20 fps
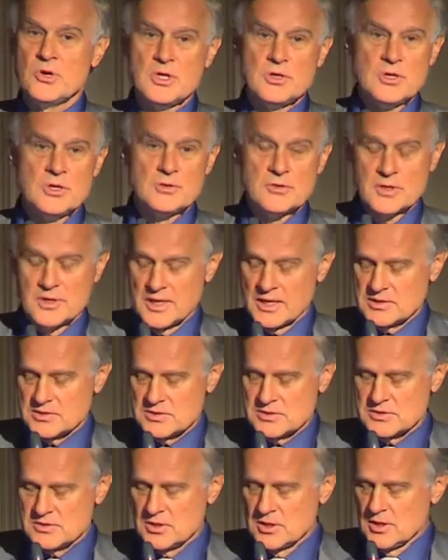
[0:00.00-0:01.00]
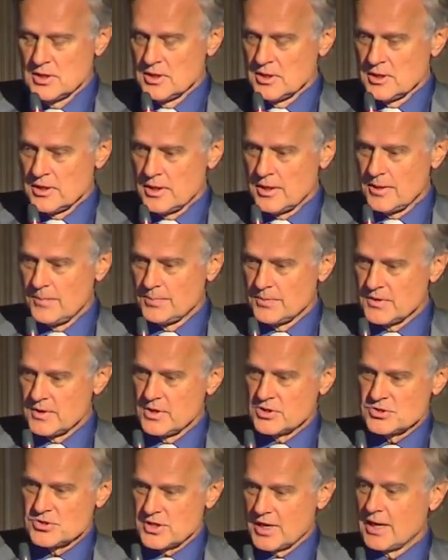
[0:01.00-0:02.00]
breeding the next
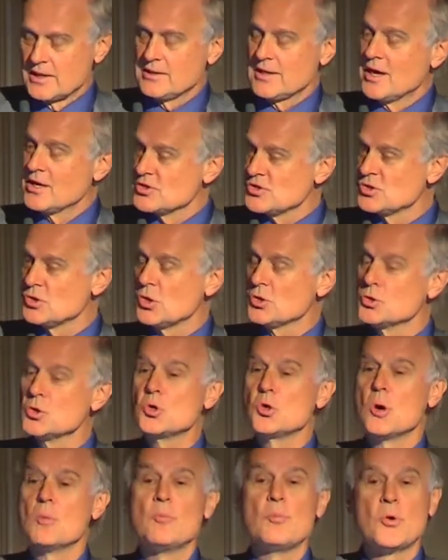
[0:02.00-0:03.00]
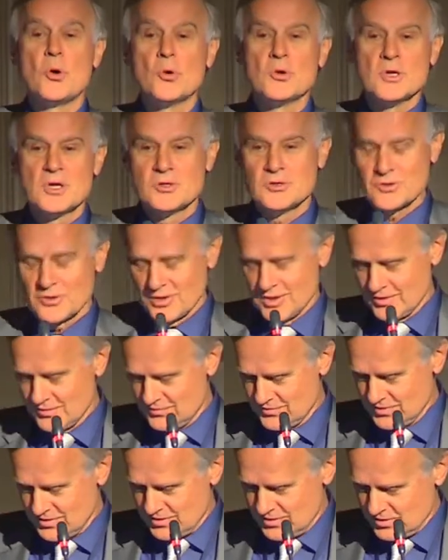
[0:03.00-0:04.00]
a certain component
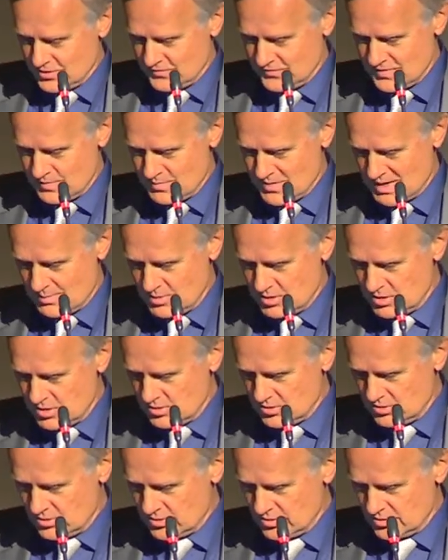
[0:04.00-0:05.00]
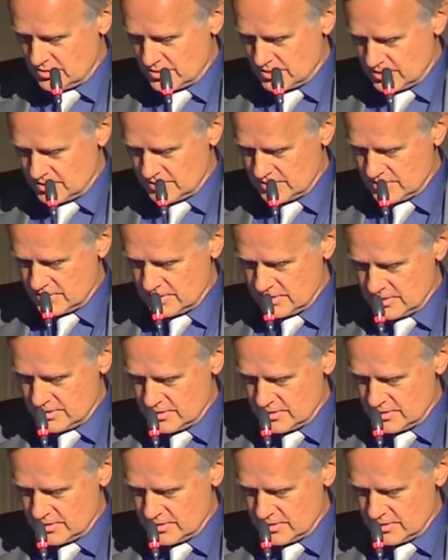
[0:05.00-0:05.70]
of a bubble or